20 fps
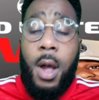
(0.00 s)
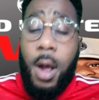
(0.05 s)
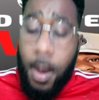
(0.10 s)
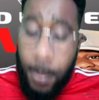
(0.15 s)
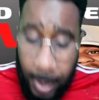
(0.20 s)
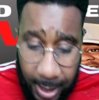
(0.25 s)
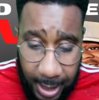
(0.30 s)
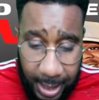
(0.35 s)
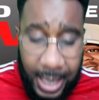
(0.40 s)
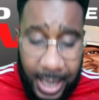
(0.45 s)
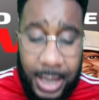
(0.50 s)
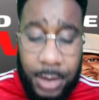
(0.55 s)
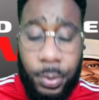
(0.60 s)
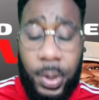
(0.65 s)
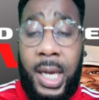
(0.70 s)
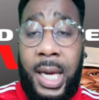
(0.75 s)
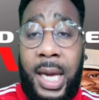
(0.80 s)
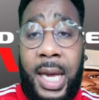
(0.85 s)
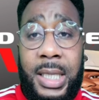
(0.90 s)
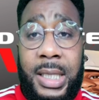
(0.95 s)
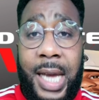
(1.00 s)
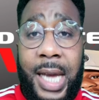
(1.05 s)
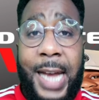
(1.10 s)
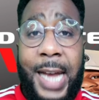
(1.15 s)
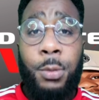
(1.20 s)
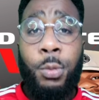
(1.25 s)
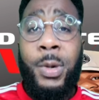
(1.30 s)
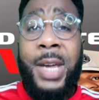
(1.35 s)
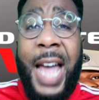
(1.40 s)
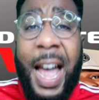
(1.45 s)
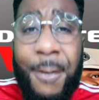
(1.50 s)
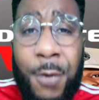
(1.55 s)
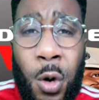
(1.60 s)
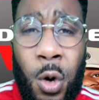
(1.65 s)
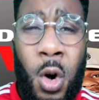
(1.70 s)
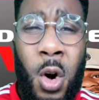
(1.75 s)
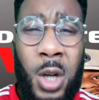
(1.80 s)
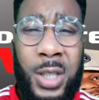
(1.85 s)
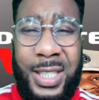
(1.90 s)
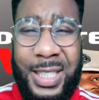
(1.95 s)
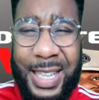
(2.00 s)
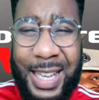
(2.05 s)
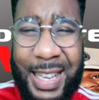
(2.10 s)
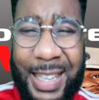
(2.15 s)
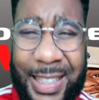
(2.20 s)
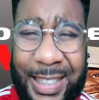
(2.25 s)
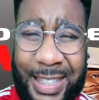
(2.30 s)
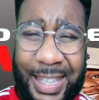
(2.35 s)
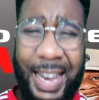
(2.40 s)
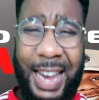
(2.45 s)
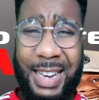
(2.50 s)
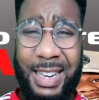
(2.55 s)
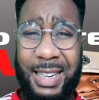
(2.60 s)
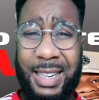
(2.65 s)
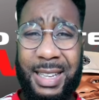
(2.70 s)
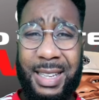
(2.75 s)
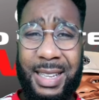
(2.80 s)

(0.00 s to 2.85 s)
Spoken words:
But it is what it is, guys. We have lost again.